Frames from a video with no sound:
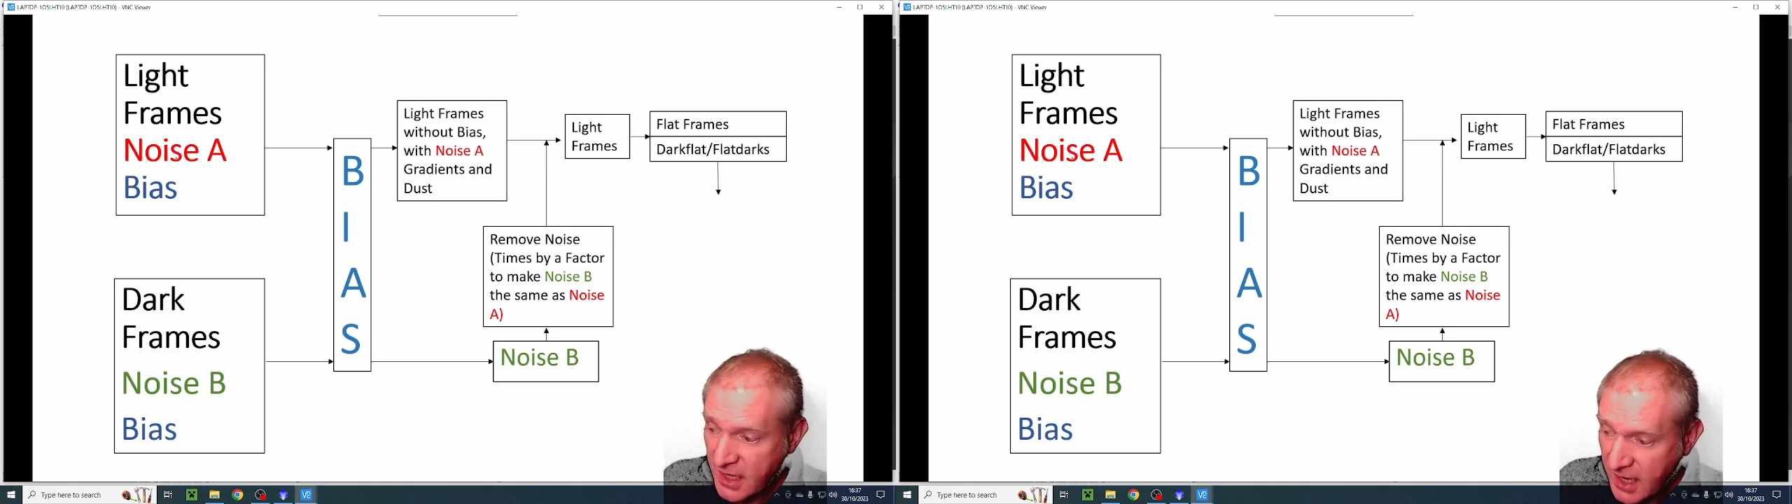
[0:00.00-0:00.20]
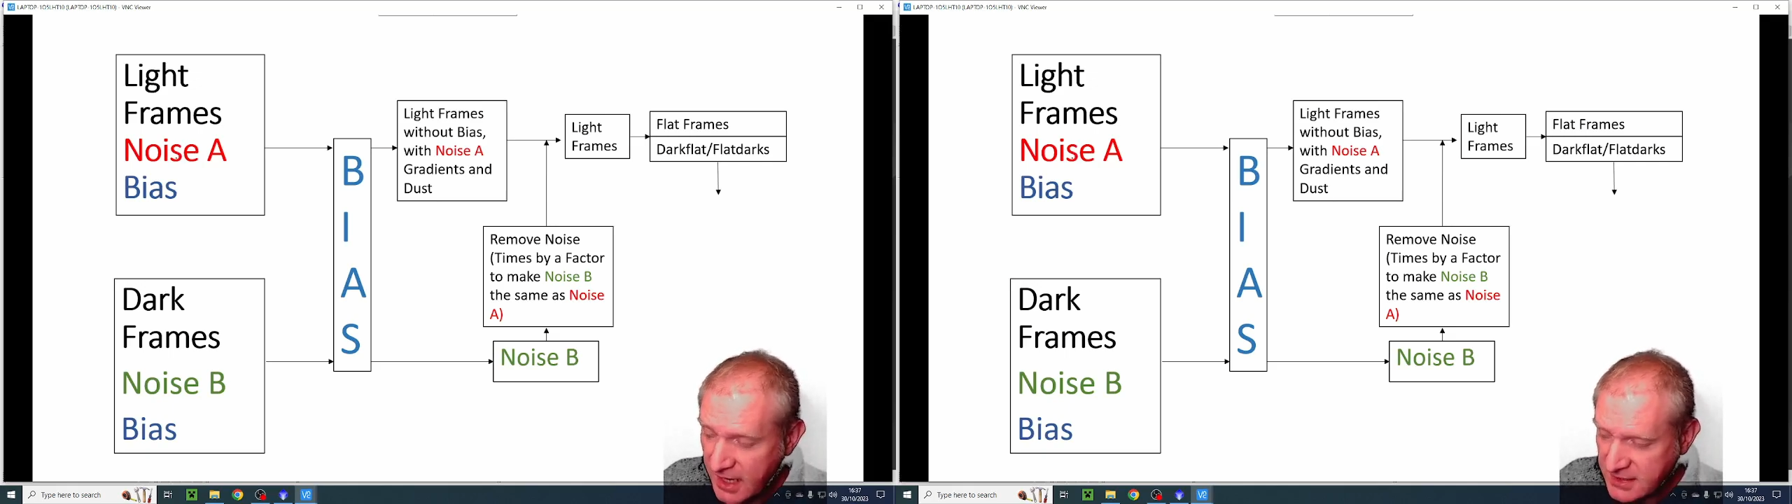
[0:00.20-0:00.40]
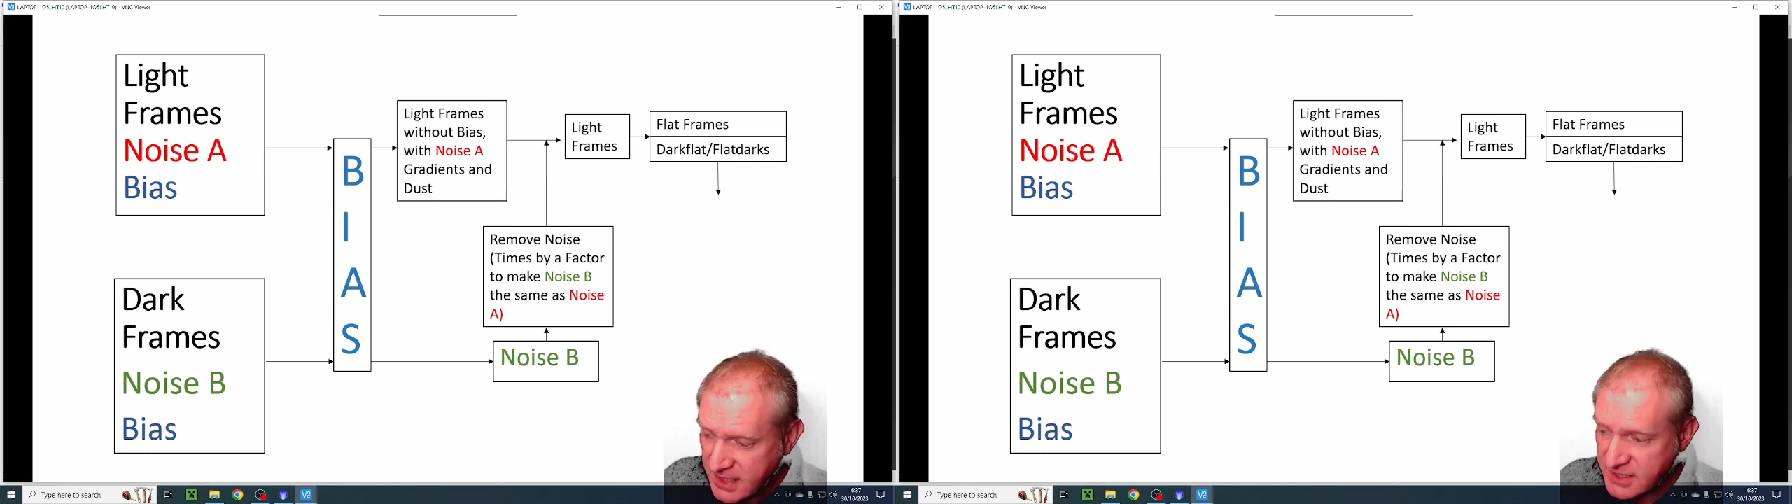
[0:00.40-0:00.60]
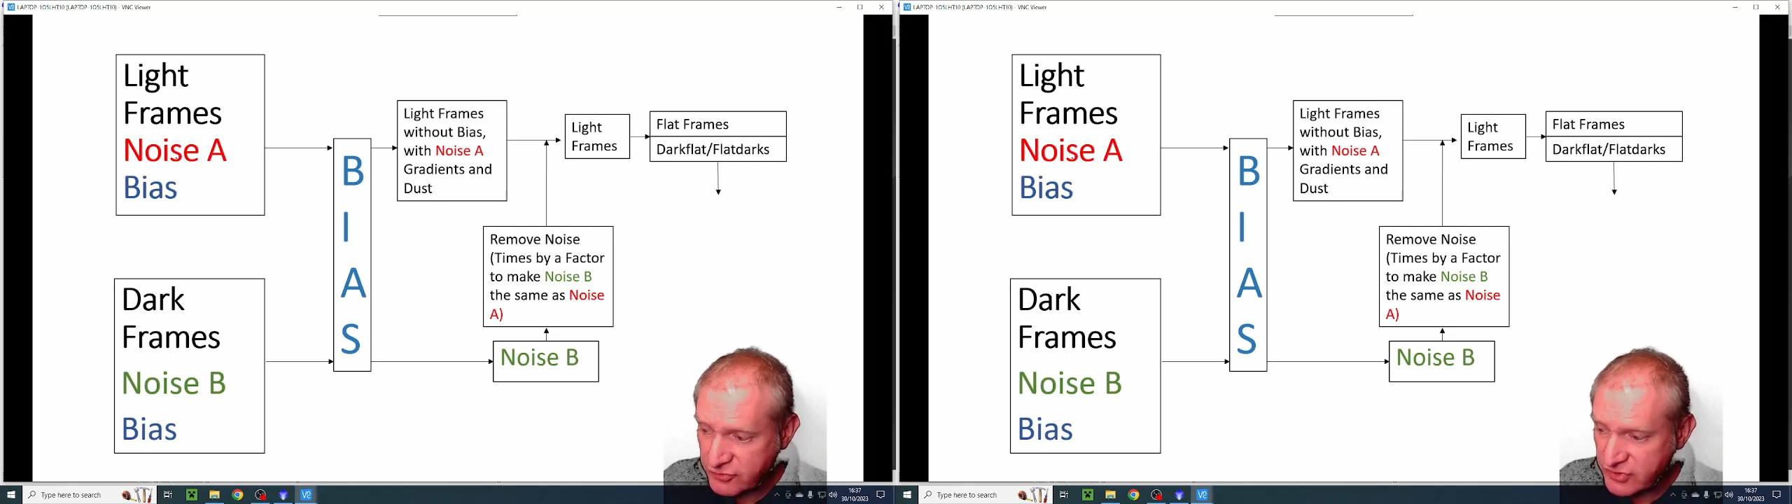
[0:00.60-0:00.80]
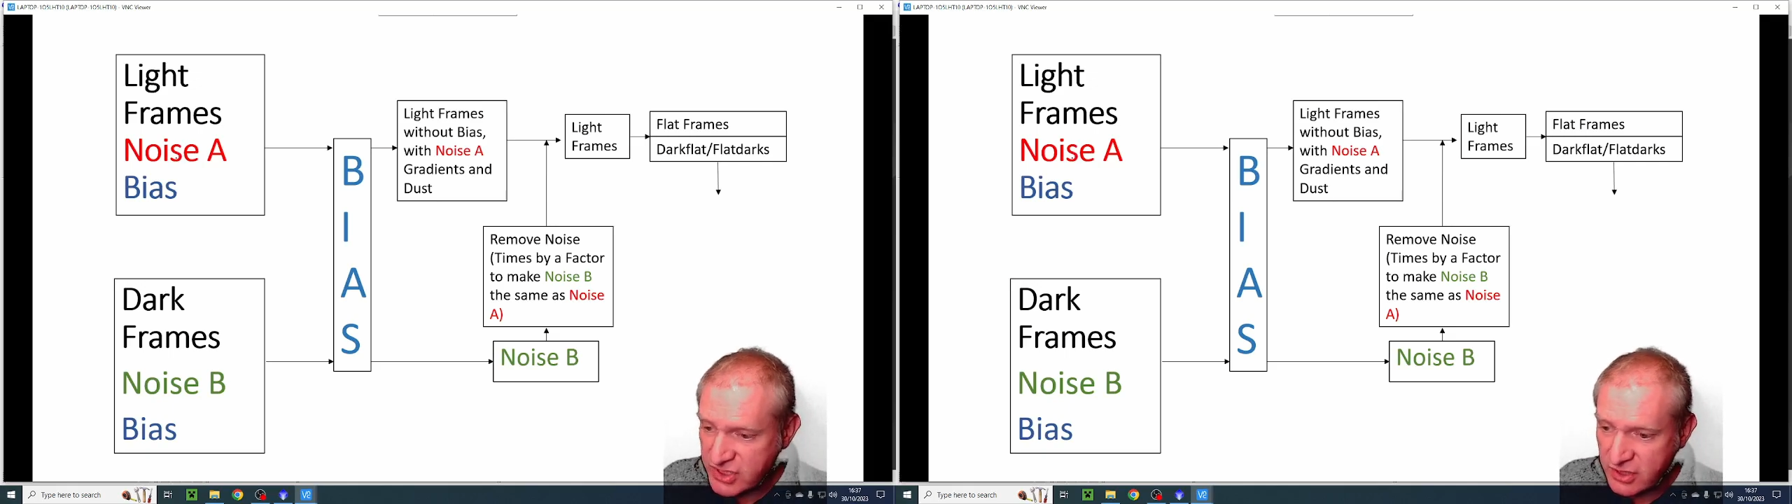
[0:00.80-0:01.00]
And as a
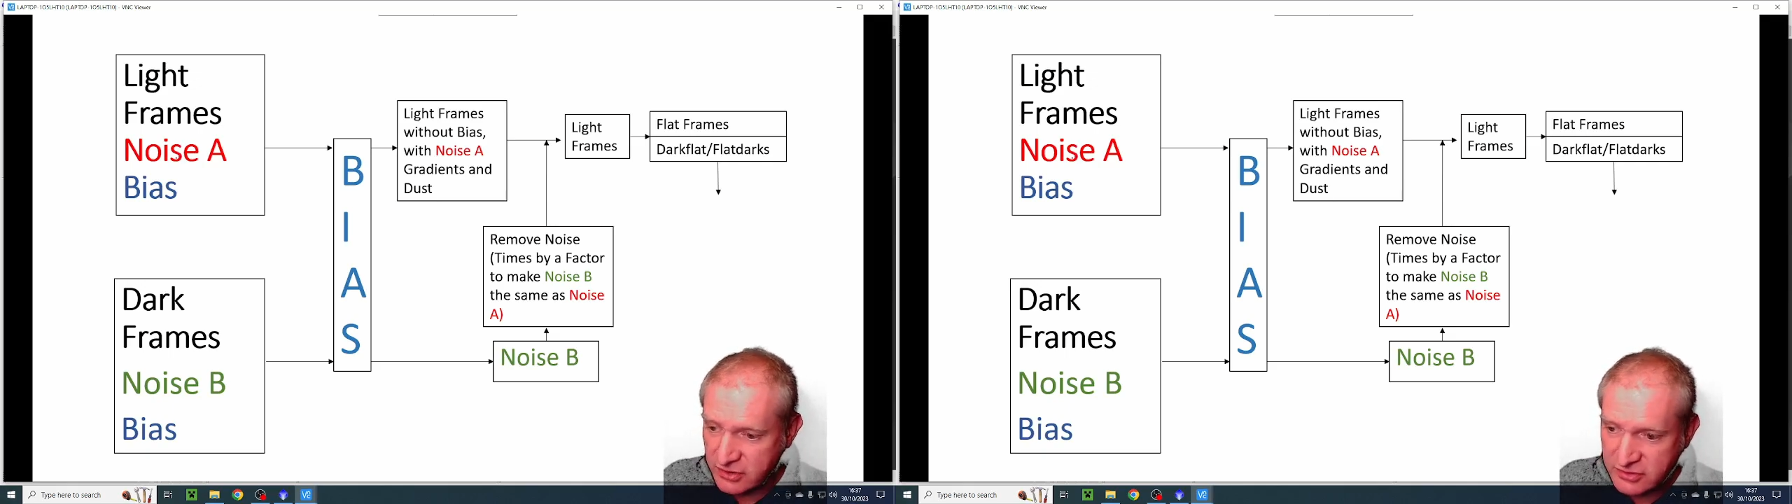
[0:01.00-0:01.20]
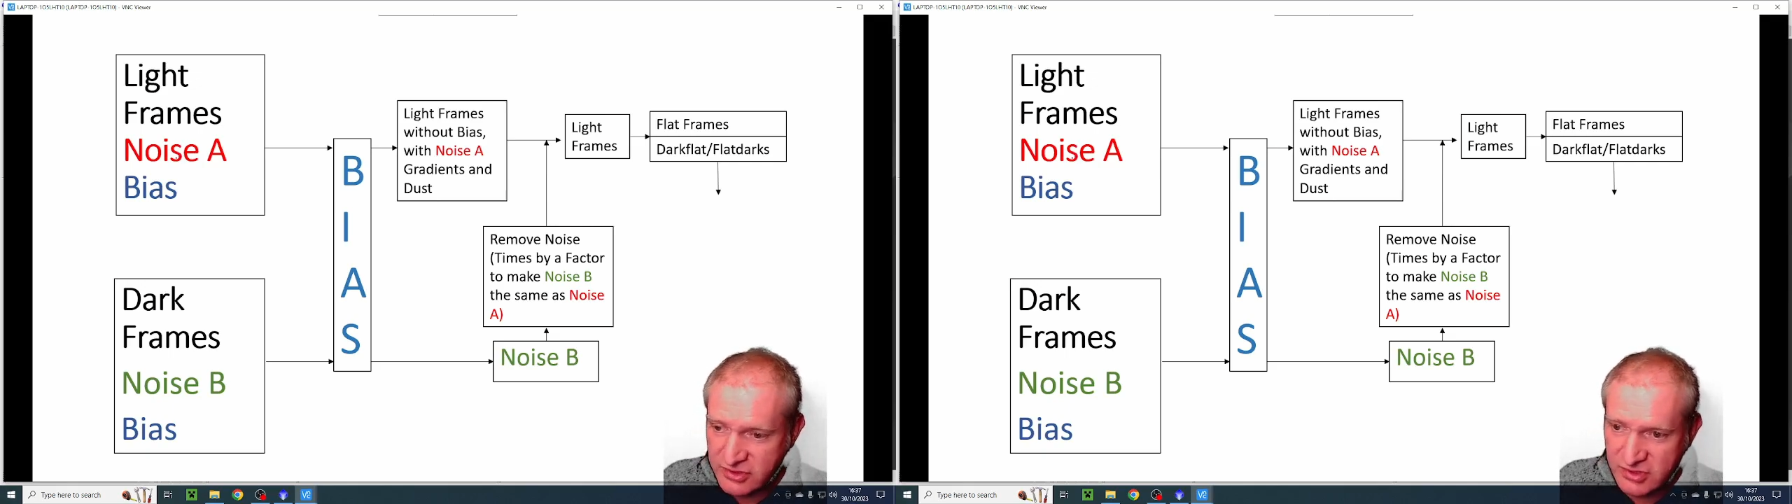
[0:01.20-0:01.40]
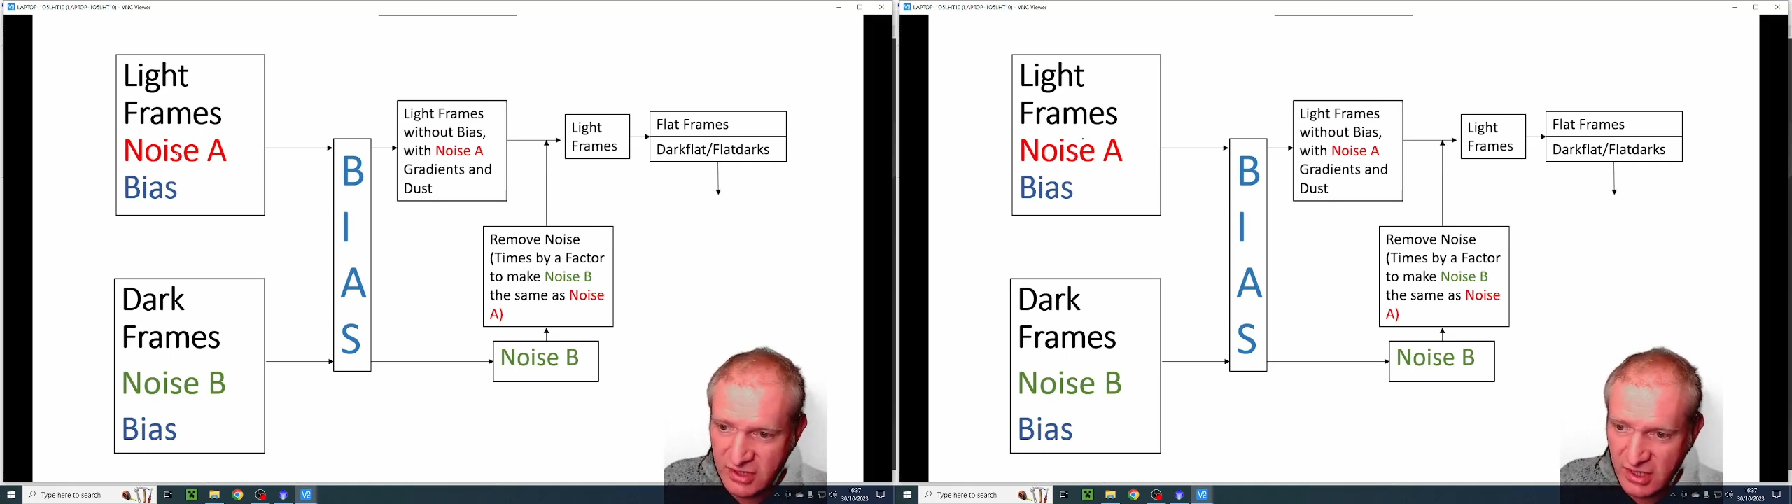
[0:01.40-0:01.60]
result,